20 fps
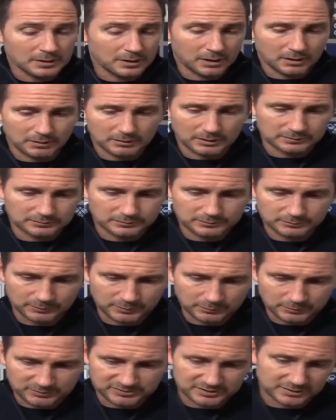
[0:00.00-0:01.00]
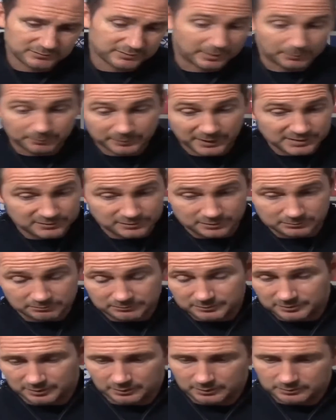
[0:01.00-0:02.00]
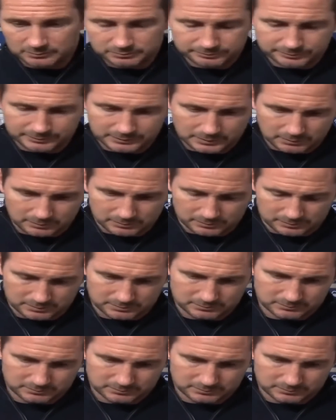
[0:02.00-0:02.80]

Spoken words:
No, and we were seven unbeaten, so, you know,